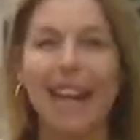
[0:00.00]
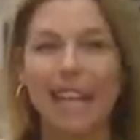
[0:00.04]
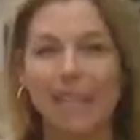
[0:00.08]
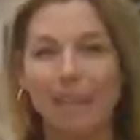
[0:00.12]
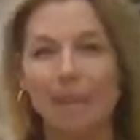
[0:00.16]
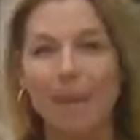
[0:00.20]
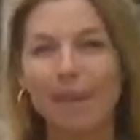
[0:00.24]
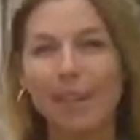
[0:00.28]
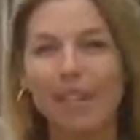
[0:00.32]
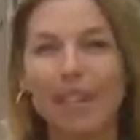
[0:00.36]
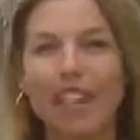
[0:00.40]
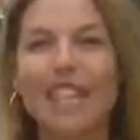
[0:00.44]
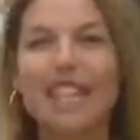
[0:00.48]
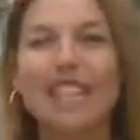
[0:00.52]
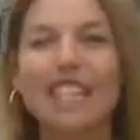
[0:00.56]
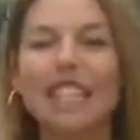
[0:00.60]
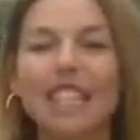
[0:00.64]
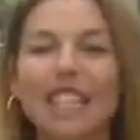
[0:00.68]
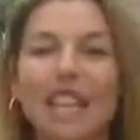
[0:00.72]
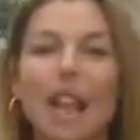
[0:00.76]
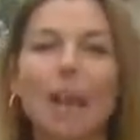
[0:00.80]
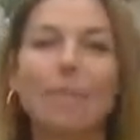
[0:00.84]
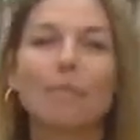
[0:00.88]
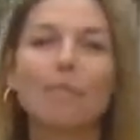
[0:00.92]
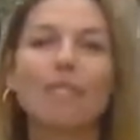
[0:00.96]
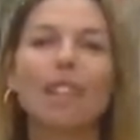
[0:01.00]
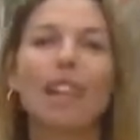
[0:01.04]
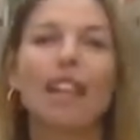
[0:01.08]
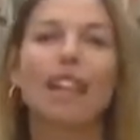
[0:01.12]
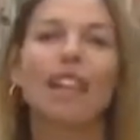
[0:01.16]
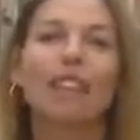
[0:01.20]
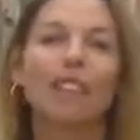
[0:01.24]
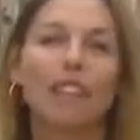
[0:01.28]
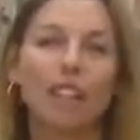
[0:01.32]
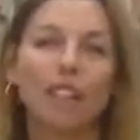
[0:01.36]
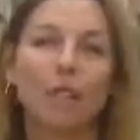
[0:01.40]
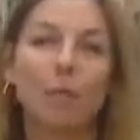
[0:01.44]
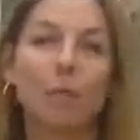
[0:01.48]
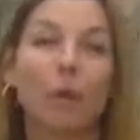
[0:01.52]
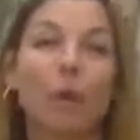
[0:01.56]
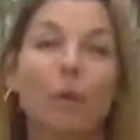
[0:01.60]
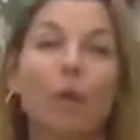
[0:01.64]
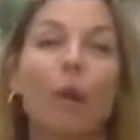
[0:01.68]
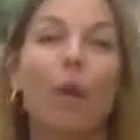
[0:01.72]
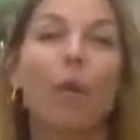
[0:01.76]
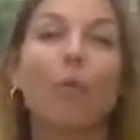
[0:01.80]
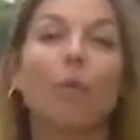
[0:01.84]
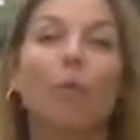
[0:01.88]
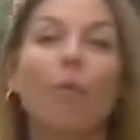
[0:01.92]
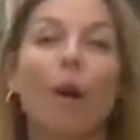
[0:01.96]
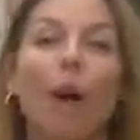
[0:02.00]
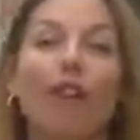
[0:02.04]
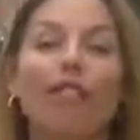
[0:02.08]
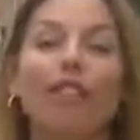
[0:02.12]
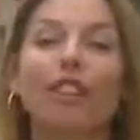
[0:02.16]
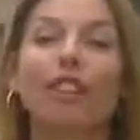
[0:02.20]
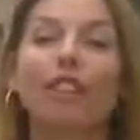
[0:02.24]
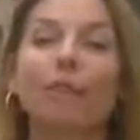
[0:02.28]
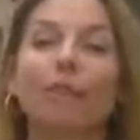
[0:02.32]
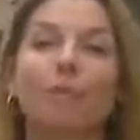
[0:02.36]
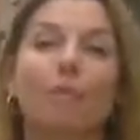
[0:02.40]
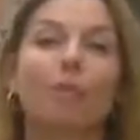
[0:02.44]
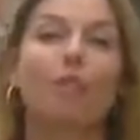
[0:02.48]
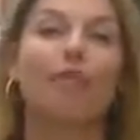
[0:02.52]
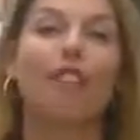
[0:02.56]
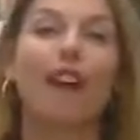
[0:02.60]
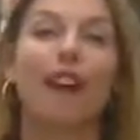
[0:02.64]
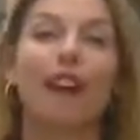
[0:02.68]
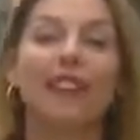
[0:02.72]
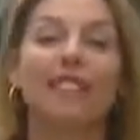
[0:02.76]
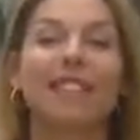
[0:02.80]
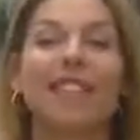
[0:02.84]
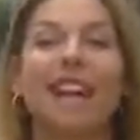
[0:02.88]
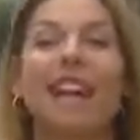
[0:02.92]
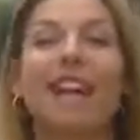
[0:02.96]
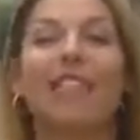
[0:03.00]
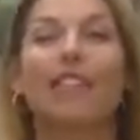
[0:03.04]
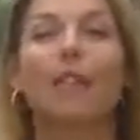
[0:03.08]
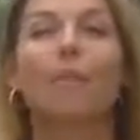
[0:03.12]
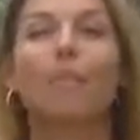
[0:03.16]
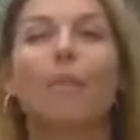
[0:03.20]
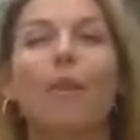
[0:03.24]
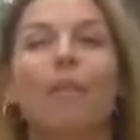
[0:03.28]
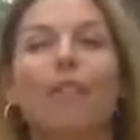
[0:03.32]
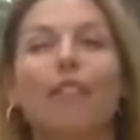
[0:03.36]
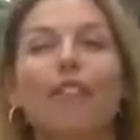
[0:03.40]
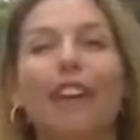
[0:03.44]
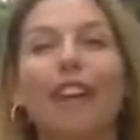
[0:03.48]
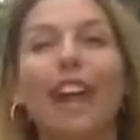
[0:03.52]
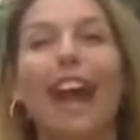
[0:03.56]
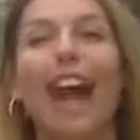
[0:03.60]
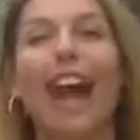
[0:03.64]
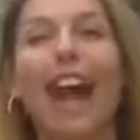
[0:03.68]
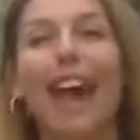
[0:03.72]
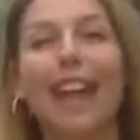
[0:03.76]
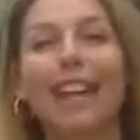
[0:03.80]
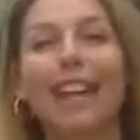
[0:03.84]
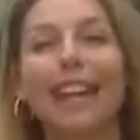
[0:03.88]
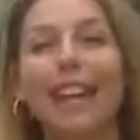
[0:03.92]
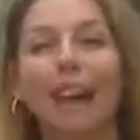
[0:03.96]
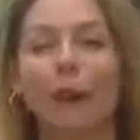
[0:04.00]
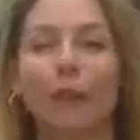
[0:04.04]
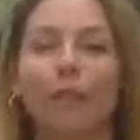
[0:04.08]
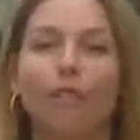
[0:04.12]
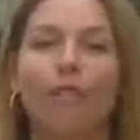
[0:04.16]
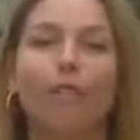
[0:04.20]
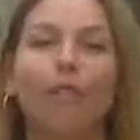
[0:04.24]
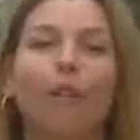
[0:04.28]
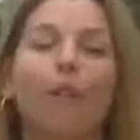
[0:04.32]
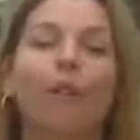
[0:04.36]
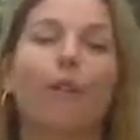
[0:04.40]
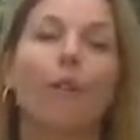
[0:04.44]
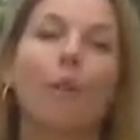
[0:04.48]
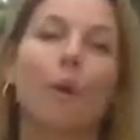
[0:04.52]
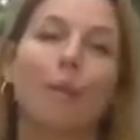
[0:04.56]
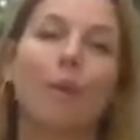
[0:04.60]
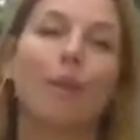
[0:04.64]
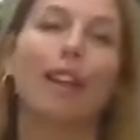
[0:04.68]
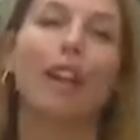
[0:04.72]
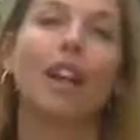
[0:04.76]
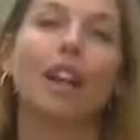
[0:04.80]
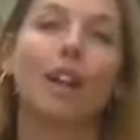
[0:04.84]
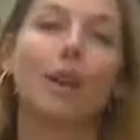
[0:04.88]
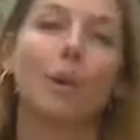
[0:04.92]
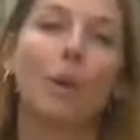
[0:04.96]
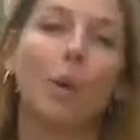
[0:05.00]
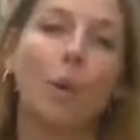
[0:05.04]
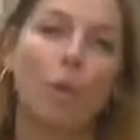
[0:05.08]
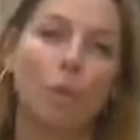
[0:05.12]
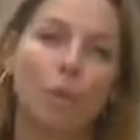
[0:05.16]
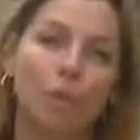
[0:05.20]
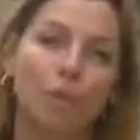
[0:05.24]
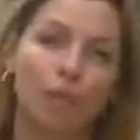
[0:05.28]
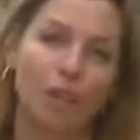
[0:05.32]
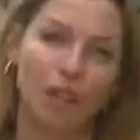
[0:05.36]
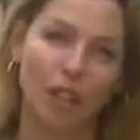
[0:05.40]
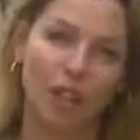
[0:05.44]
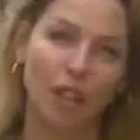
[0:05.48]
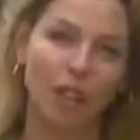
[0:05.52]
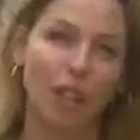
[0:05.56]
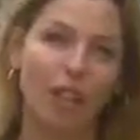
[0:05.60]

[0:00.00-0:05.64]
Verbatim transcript: especially in slums like this one where poverty provides the perfect hideout for criminal groups.